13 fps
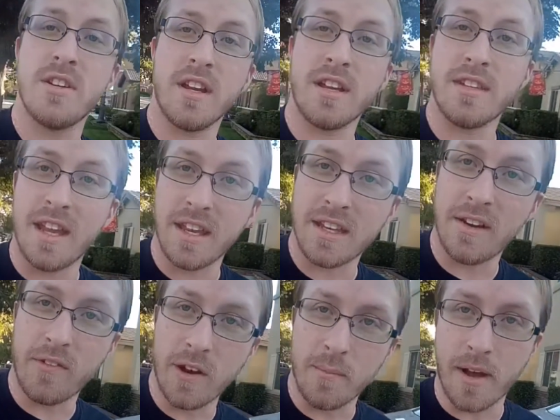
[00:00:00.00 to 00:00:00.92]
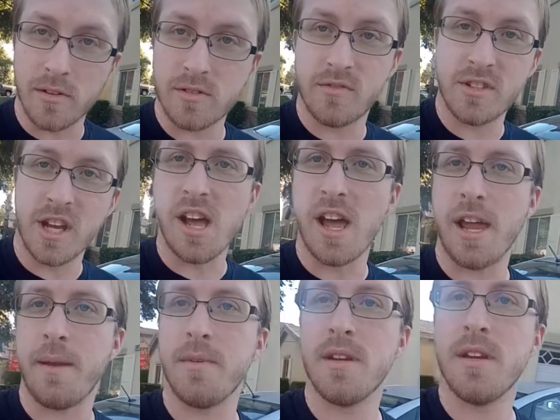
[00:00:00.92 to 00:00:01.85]
can take different amounts of
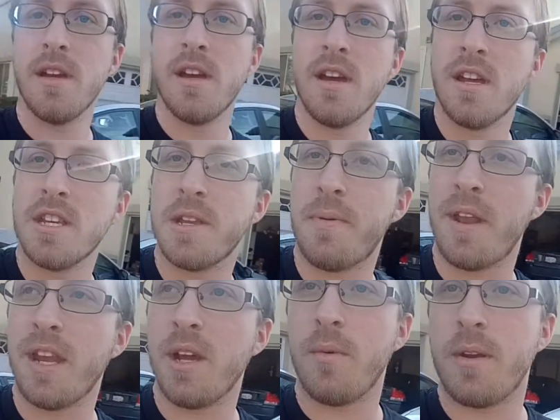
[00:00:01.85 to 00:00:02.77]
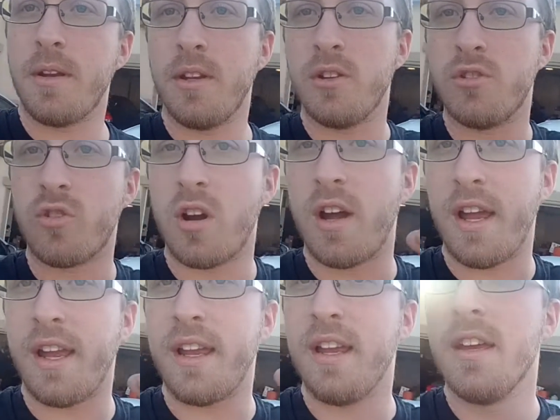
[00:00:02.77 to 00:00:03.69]
time depending on whether you're drawing,